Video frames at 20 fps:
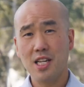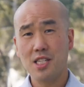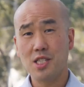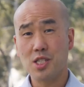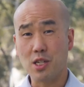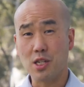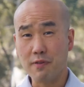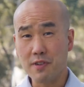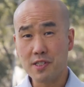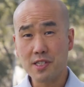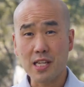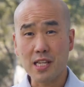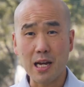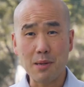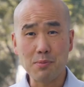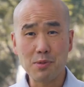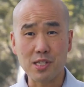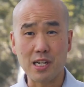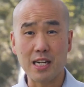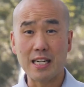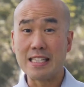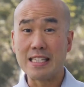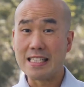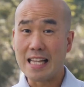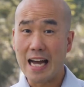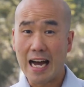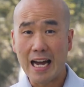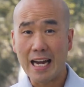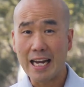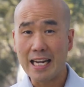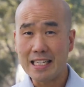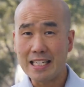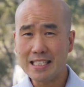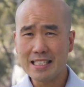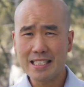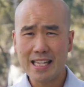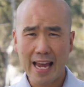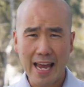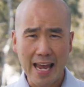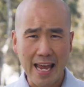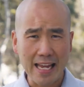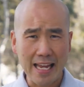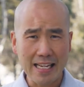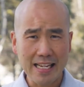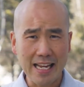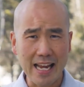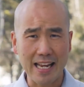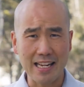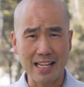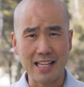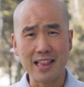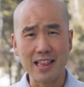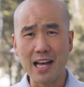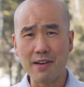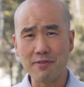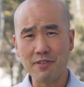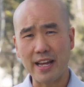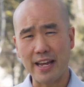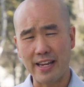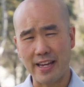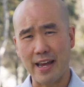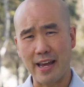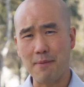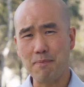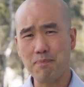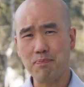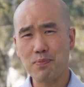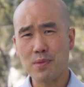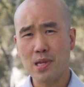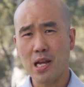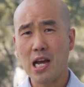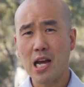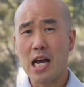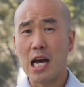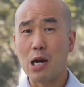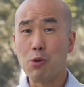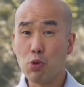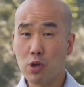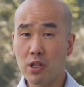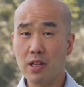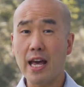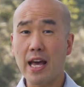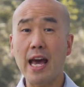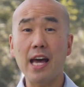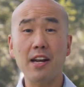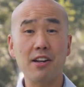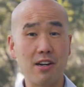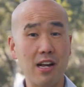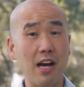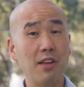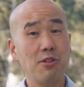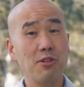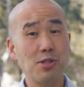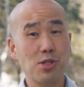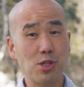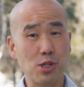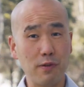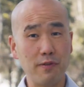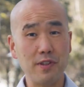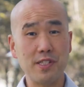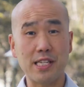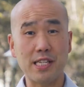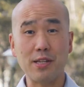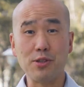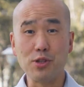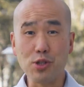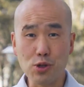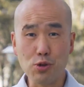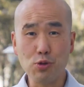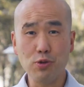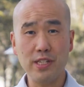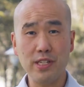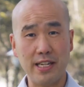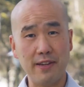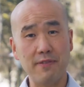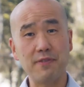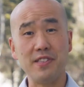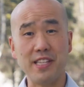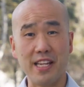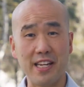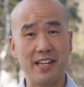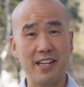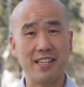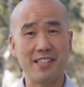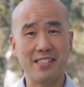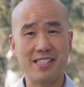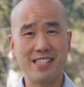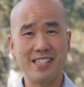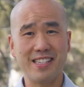Service times are 9, 10, and 11 a.m. and we'll add another service at noon if needed.